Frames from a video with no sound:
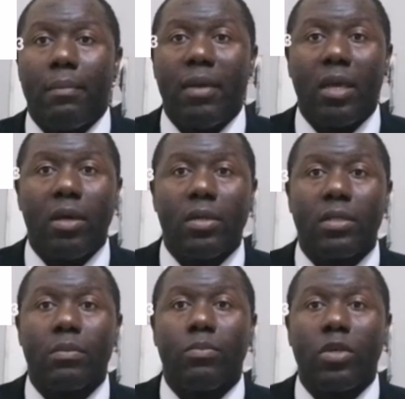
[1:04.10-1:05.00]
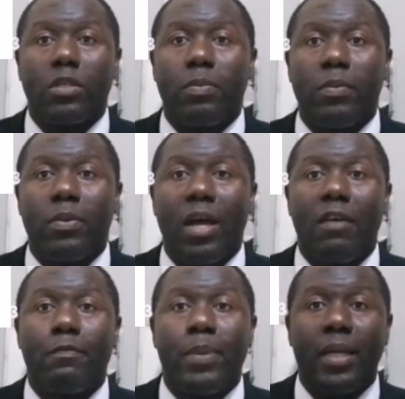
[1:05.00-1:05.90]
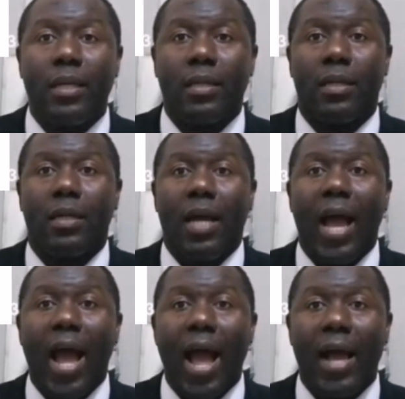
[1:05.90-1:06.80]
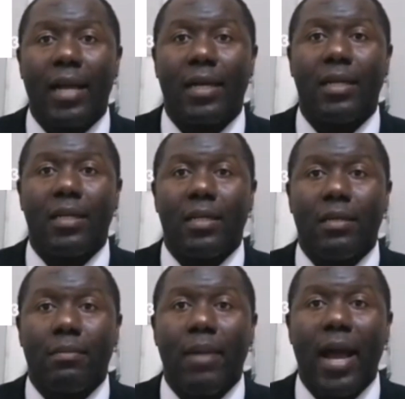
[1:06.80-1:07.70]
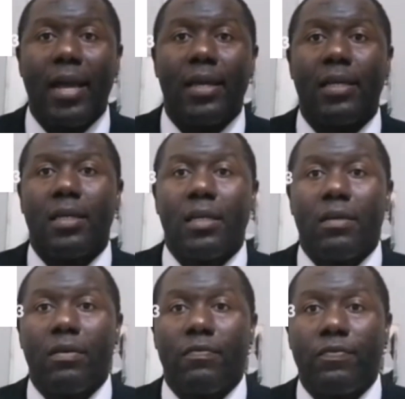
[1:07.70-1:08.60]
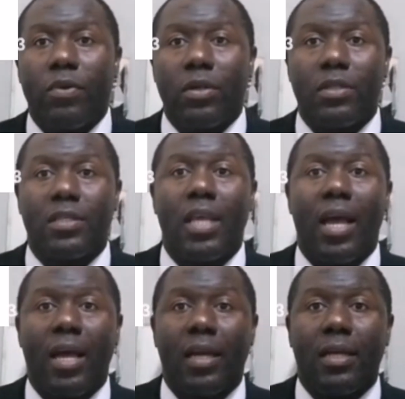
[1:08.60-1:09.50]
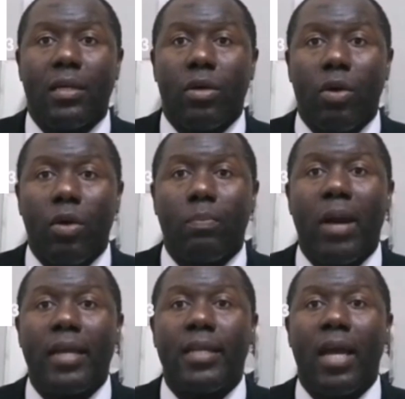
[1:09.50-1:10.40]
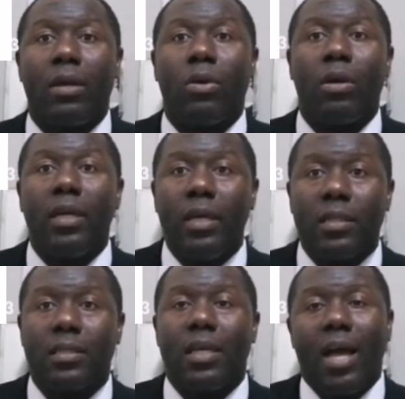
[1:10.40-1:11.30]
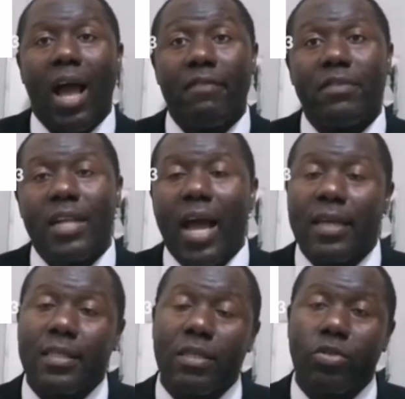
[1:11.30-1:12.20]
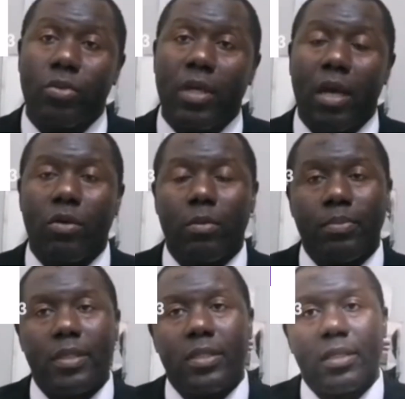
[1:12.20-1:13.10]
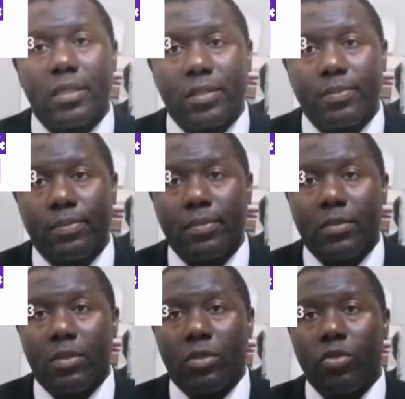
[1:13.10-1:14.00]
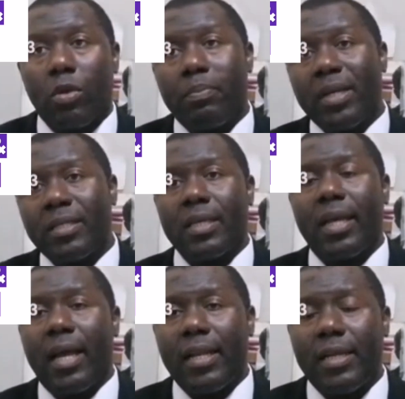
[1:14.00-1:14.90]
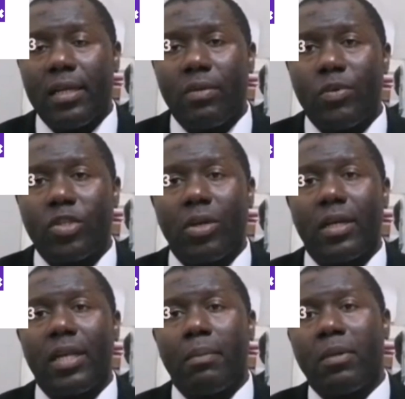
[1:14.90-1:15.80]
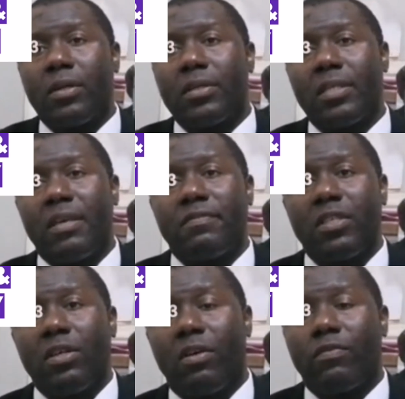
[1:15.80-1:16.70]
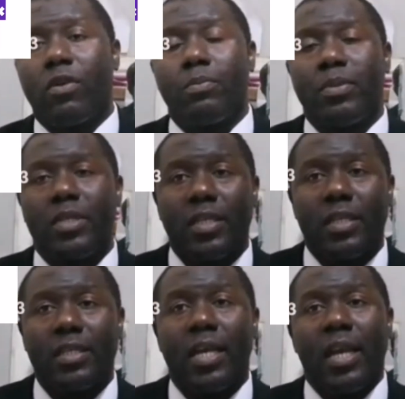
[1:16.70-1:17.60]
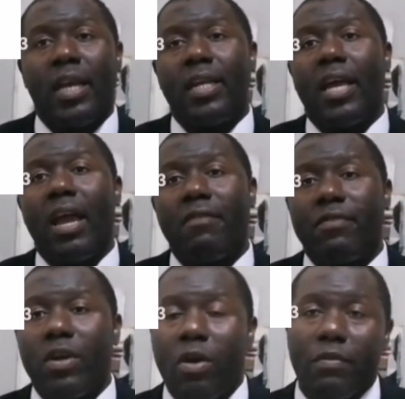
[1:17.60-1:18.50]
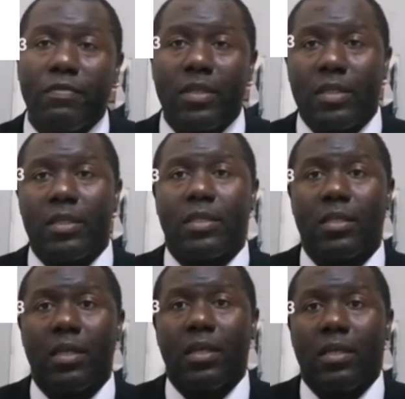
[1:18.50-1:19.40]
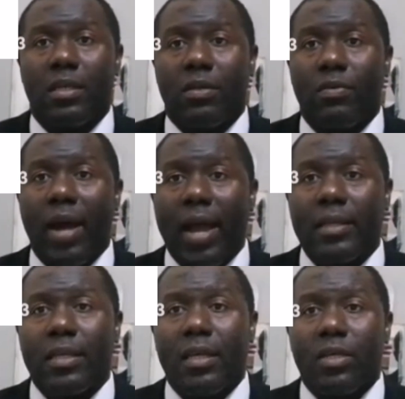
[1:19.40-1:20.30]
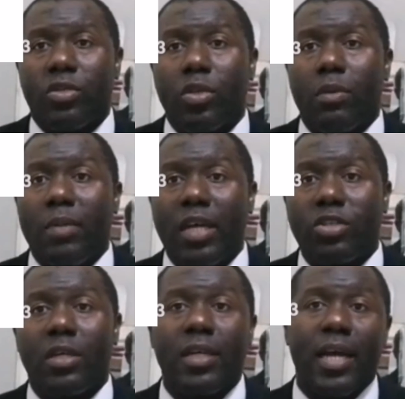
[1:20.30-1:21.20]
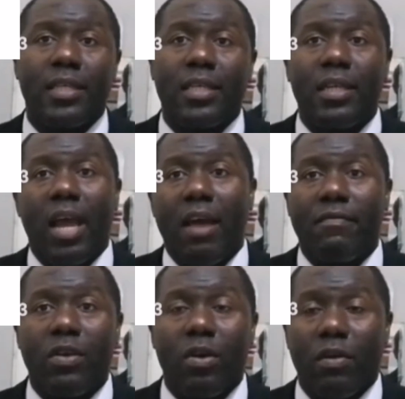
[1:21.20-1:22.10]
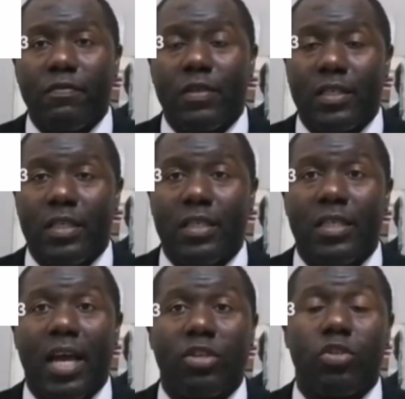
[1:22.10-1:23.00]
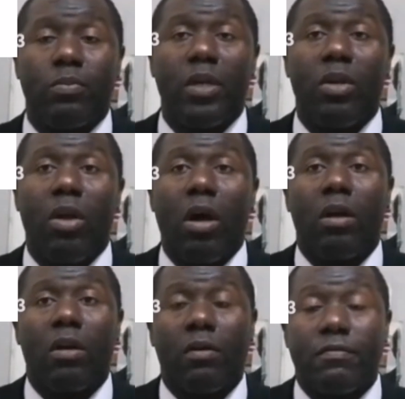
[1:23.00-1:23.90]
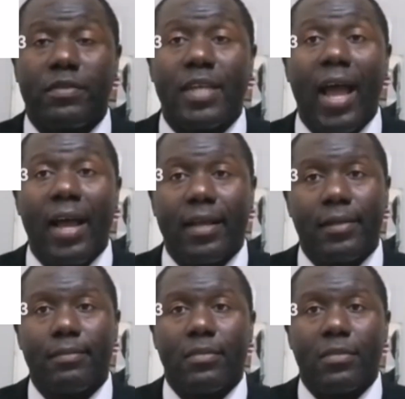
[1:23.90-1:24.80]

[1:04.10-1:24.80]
because most people have been hacked by fraudster or by their colleagues having access to their computers. So basically, we're talking about the safety of computers in every offices, right? So make sure that in every offices there should be lock of tag.